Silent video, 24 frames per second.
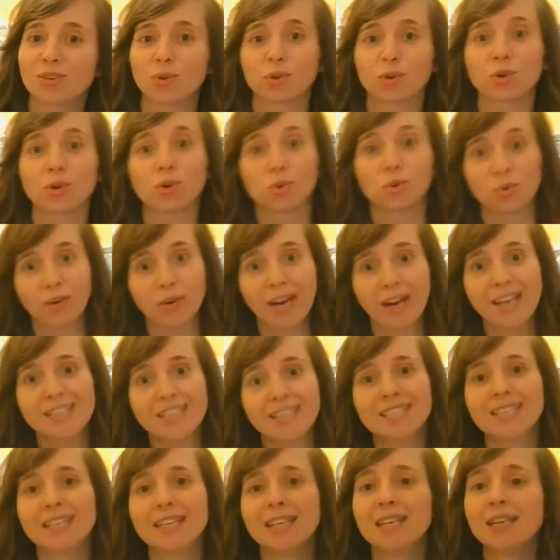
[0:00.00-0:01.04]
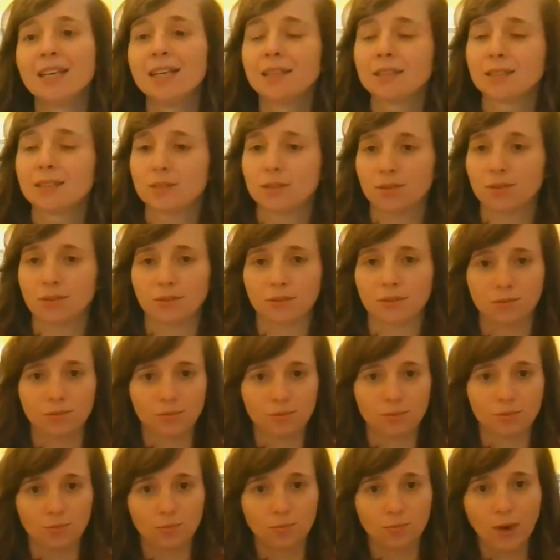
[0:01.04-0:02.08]
or correct.
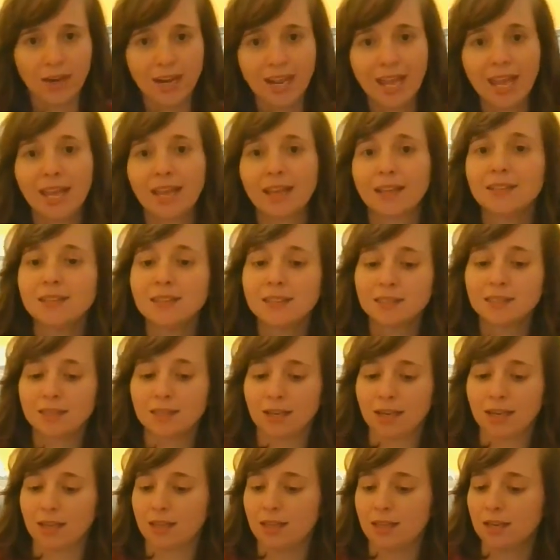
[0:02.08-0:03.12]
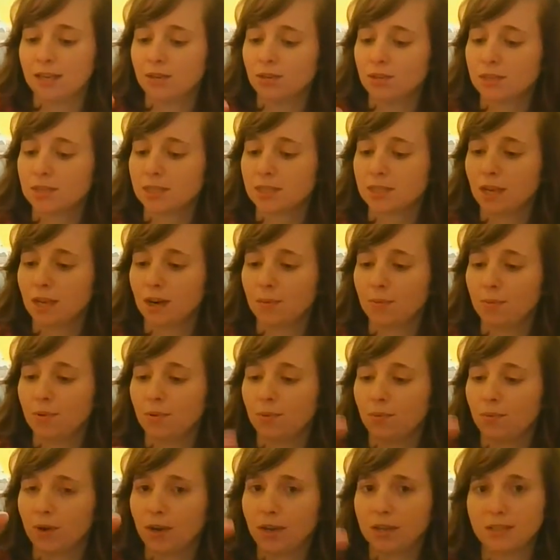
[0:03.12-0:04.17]
So 1 hands, and then you just kind of
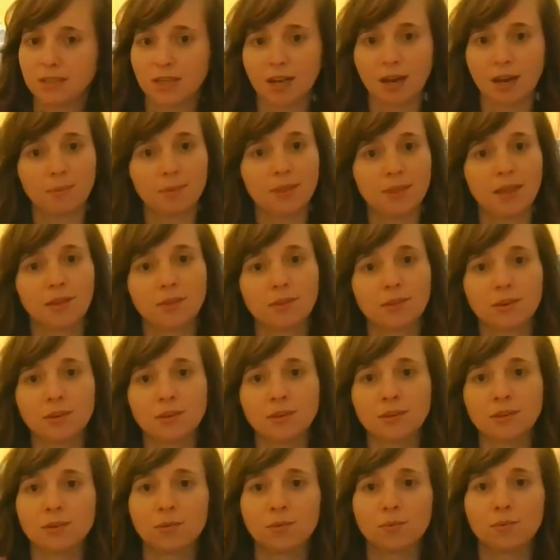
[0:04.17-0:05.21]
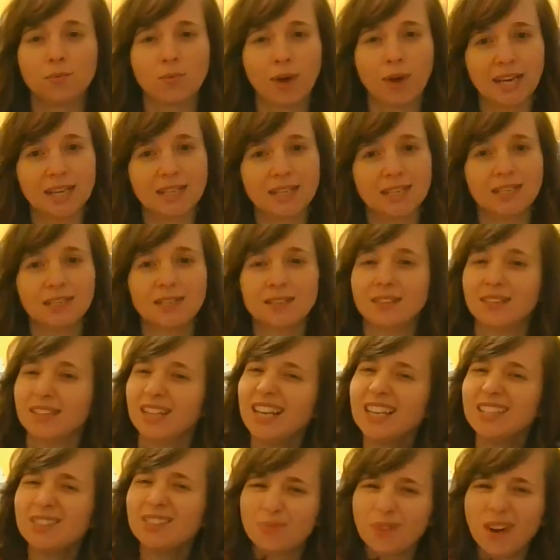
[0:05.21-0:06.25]
put one on top of the other. Right.
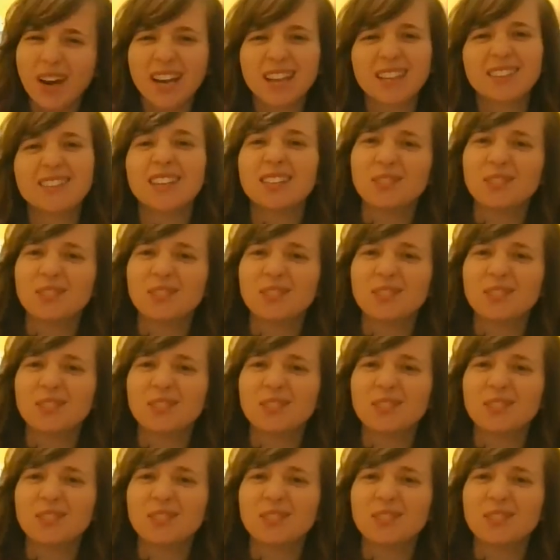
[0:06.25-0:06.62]
That's right.